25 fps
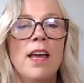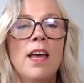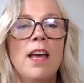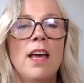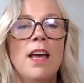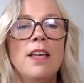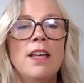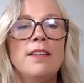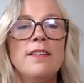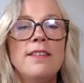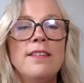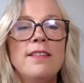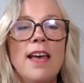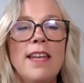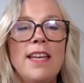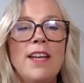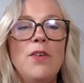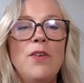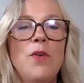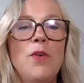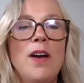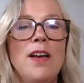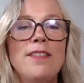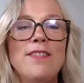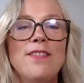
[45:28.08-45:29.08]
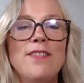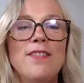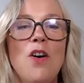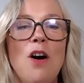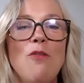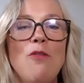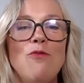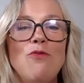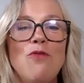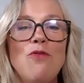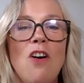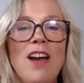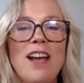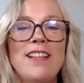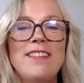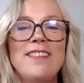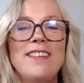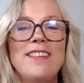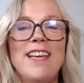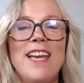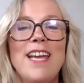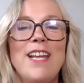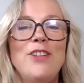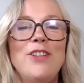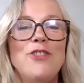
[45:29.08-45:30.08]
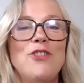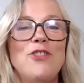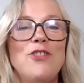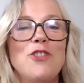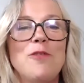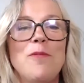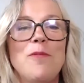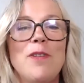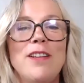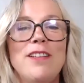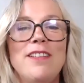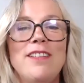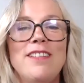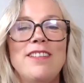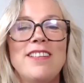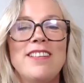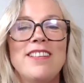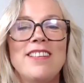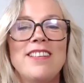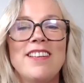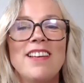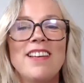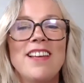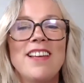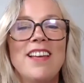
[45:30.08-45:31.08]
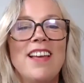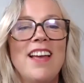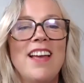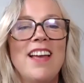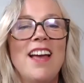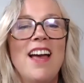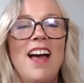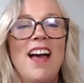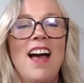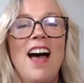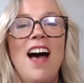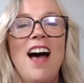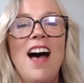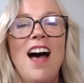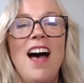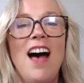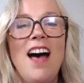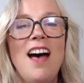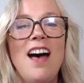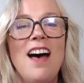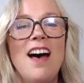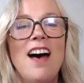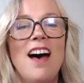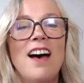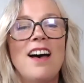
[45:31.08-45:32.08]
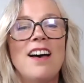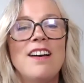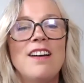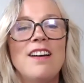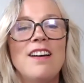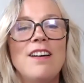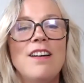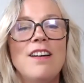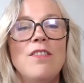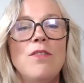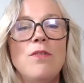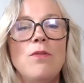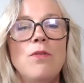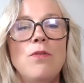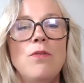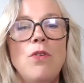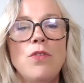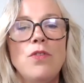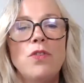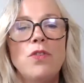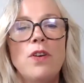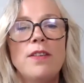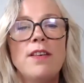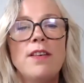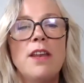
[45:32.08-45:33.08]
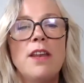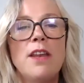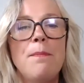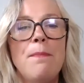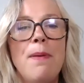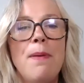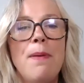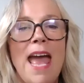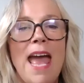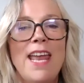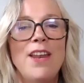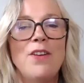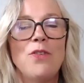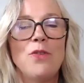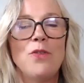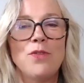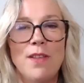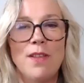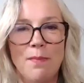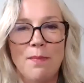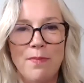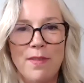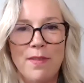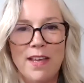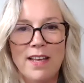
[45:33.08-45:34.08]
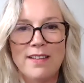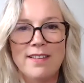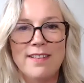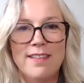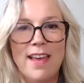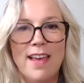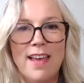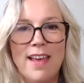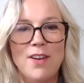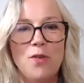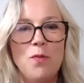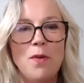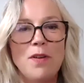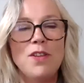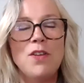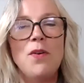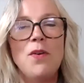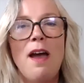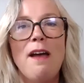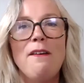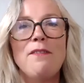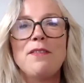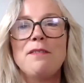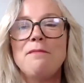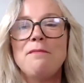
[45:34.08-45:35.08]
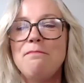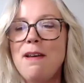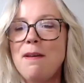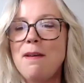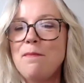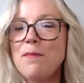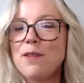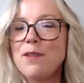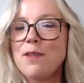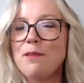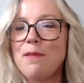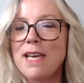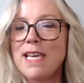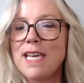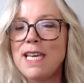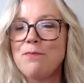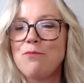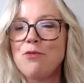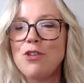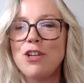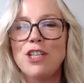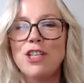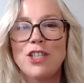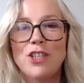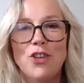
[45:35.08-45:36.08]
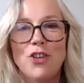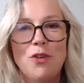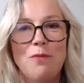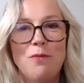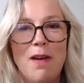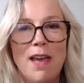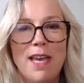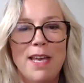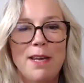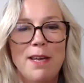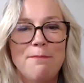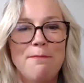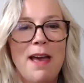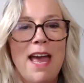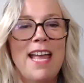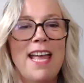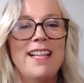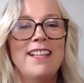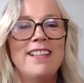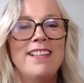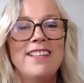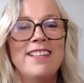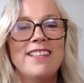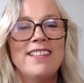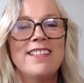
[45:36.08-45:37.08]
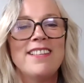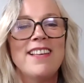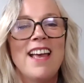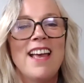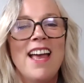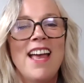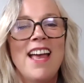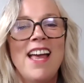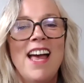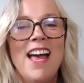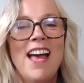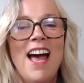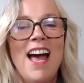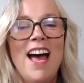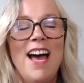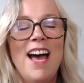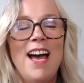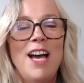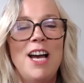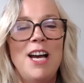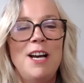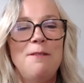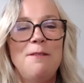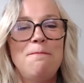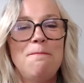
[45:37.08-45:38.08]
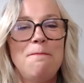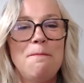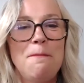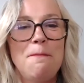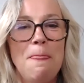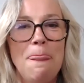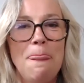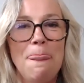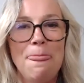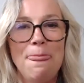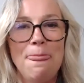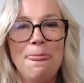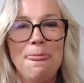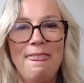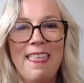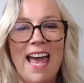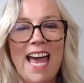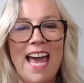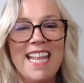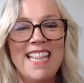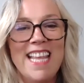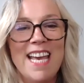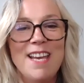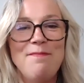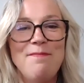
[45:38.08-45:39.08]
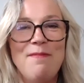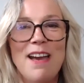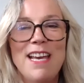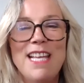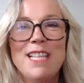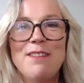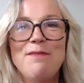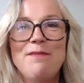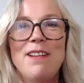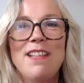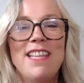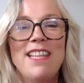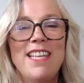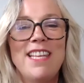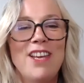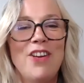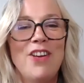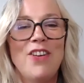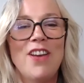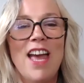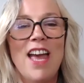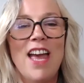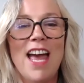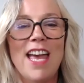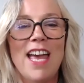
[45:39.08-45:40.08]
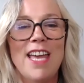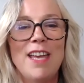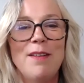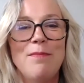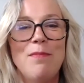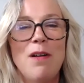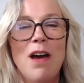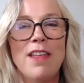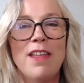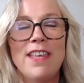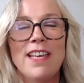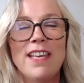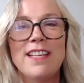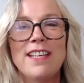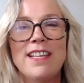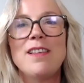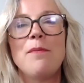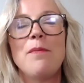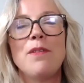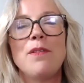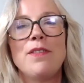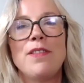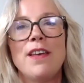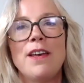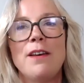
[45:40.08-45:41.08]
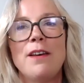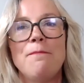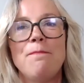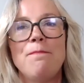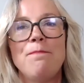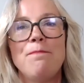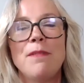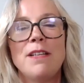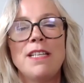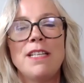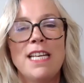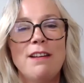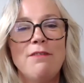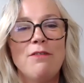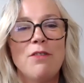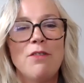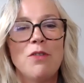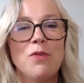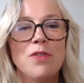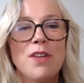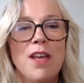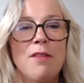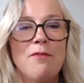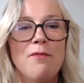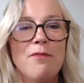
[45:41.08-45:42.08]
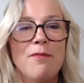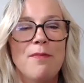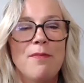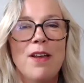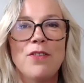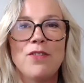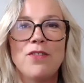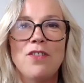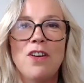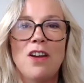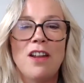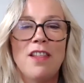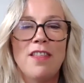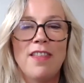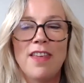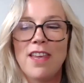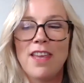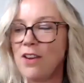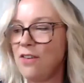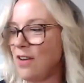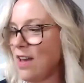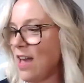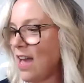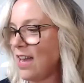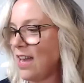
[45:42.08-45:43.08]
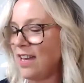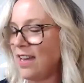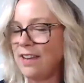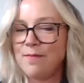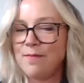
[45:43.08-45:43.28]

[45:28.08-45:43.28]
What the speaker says: Sunil has got a writing instrument. Aha. Also, is it a pen or something, Sunil? We do have some members of Make It British who make pens, and they make them in the UK, but I think some of the materials come from outside of the UK.